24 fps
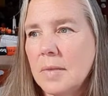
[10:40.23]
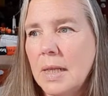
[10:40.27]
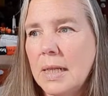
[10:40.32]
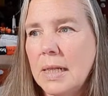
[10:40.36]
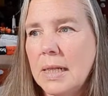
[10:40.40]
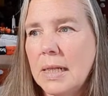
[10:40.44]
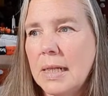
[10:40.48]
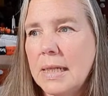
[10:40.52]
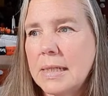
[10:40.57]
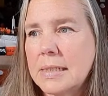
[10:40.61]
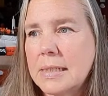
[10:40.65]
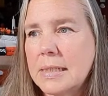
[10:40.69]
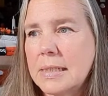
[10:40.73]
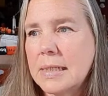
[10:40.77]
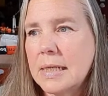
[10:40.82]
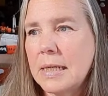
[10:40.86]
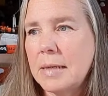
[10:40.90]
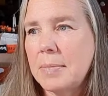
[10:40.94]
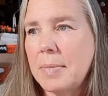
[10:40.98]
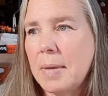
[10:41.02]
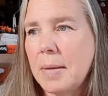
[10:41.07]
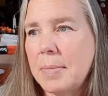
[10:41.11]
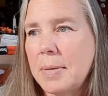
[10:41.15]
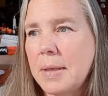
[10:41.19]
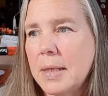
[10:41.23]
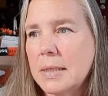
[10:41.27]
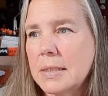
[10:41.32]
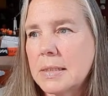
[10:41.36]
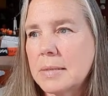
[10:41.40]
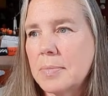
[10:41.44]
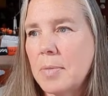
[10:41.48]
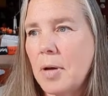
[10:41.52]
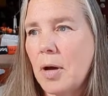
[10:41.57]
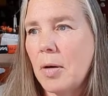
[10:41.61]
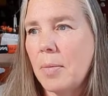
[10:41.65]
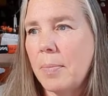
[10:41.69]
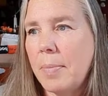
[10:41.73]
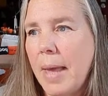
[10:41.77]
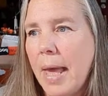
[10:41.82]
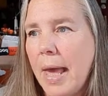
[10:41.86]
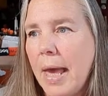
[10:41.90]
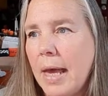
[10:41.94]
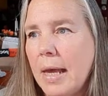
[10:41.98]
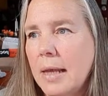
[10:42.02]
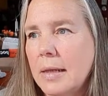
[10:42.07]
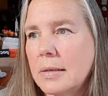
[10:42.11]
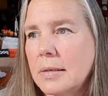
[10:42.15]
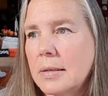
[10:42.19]
Let's see, maybe a small
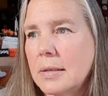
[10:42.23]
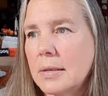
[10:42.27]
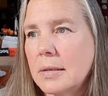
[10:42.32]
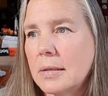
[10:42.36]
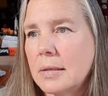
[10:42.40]
bat.